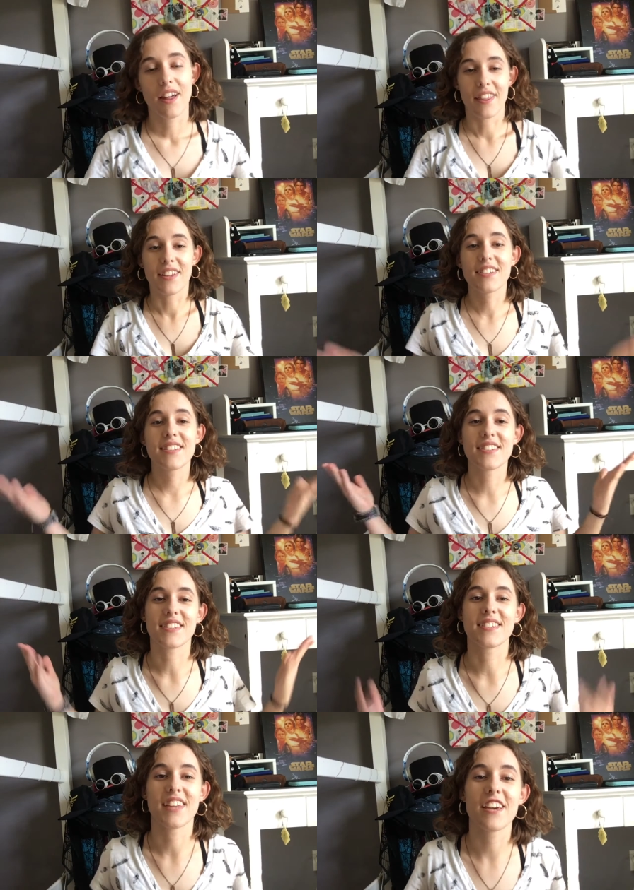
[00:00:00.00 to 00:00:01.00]
This is a
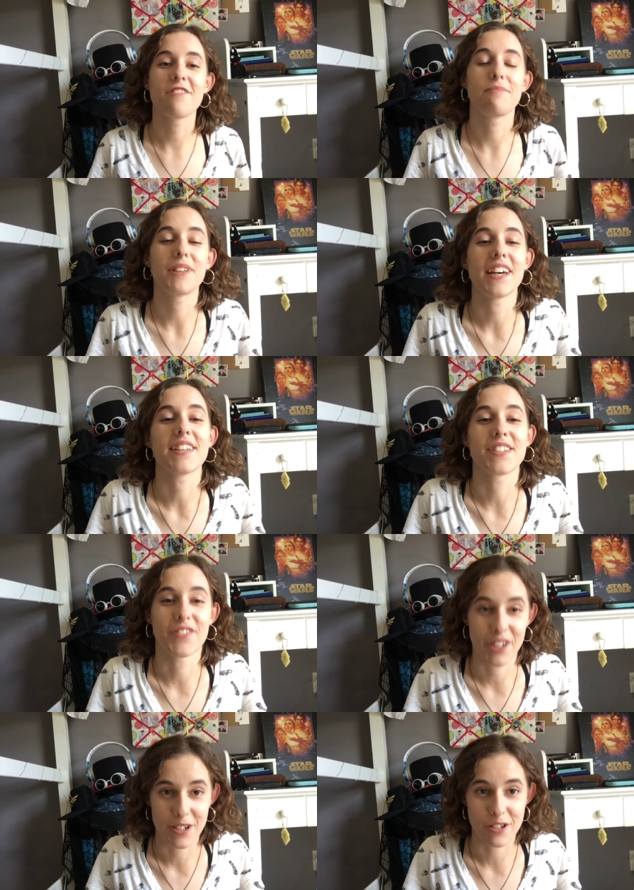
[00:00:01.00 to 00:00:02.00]
safe place
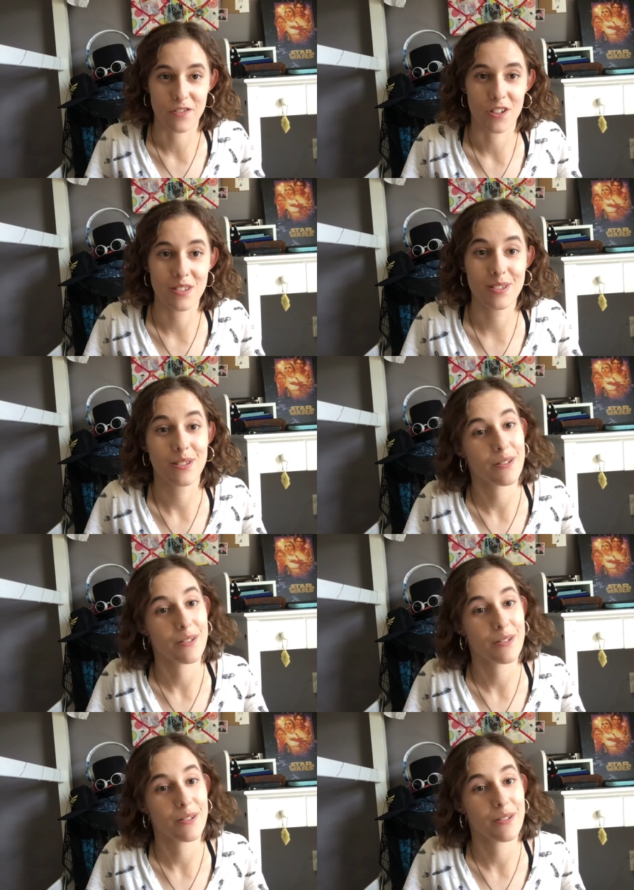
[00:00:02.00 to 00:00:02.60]
for introverts